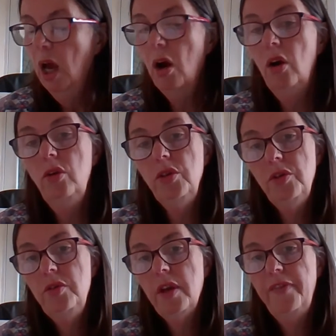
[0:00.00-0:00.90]
All
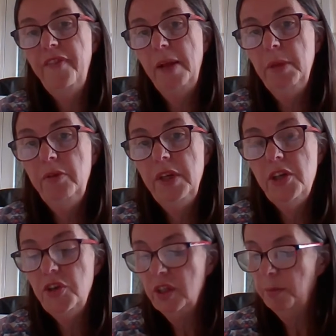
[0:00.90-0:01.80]
good family
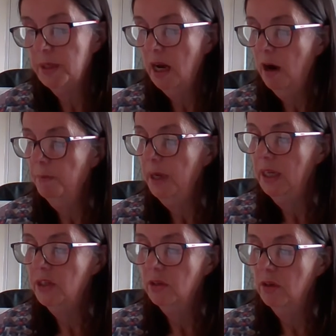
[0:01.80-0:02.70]
relationships are
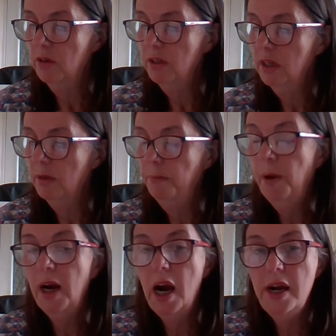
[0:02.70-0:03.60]
based on
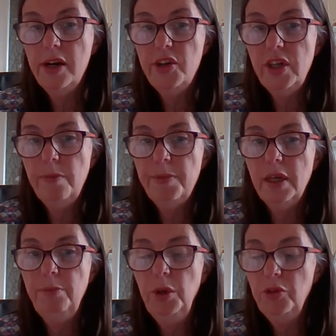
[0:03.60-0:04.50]
partnership
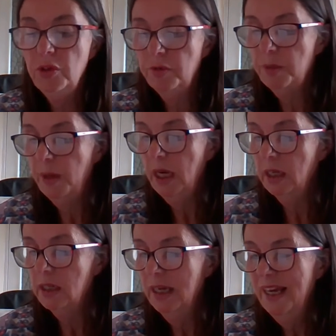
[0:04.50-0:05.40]
and mutual respect.
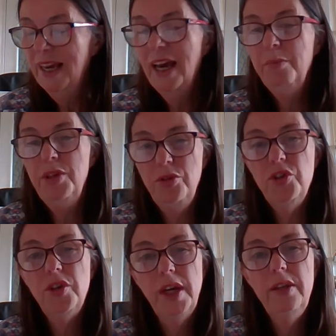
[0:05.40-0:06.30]
And we do
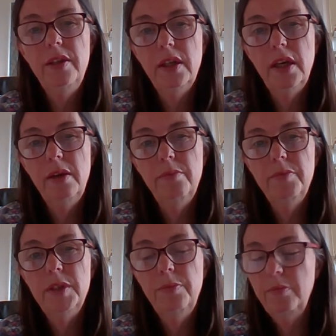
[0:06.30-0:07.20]
try
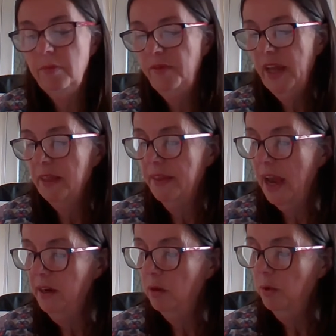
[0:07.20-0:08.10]
and reflect that
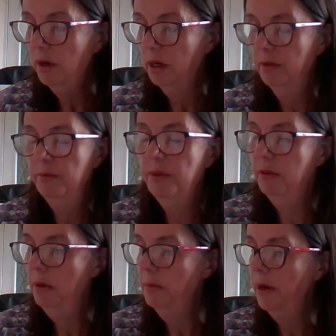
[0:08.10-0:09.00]
in our work with
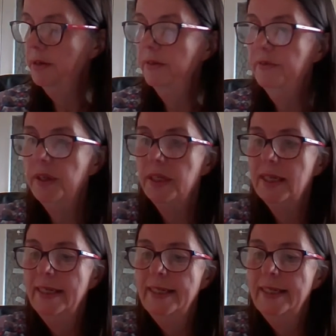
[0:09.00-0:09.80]
the Mamie Martin Fund.